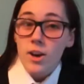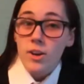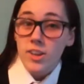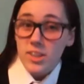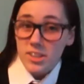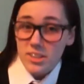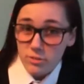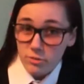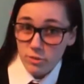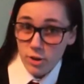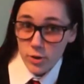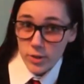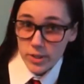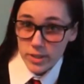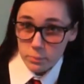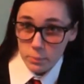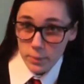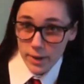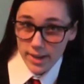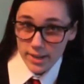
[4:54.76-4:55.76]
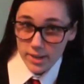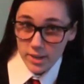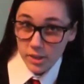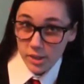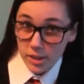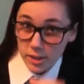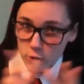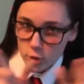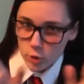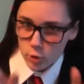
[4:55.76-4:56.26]
let's focus back
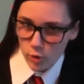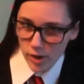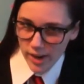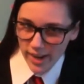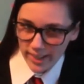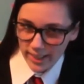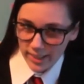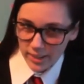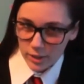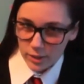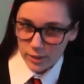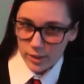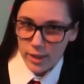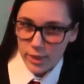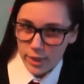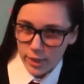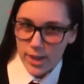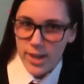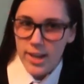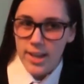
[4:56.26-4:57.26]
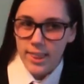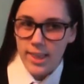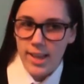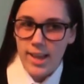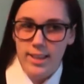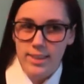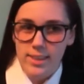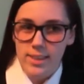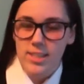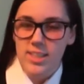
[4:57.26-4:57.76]
on the trailer, the thing
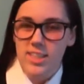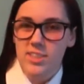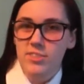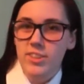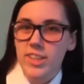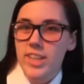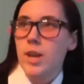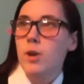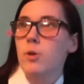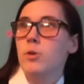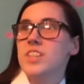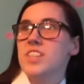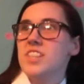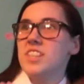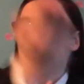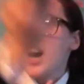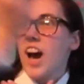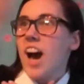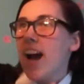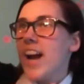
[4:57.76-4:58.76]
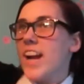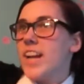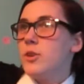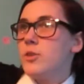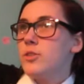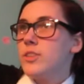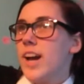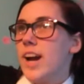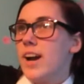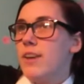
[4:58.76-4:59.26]
that this video is
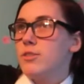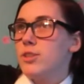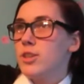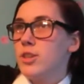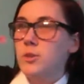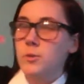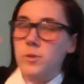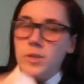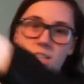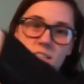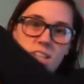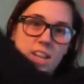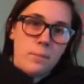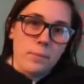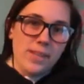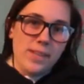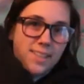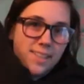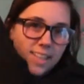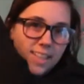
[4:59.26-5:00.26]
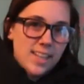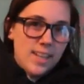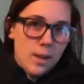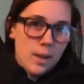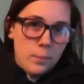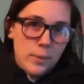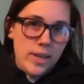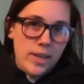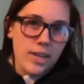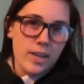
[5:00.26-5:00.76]
titled after, which can be seen
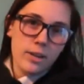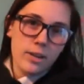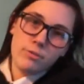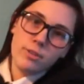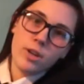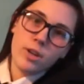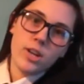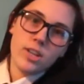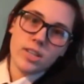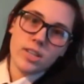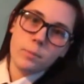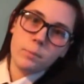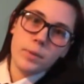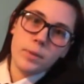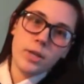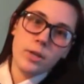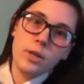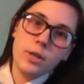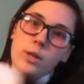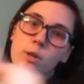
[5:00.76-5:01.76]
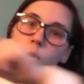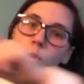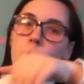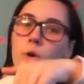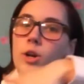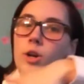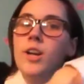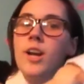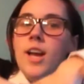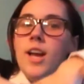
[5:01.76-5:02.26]
up here if you're on a computer
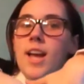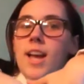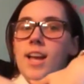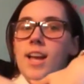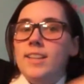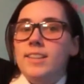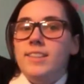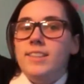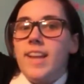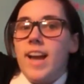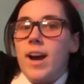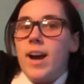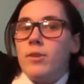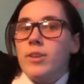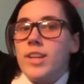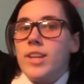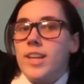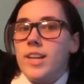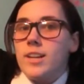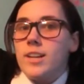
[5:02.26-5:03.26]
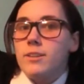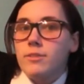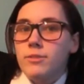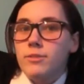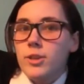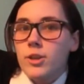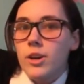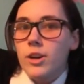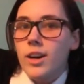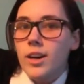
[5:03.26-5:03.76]
or down here
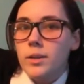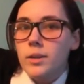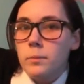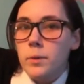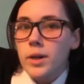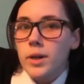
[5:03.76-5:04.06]
if you're on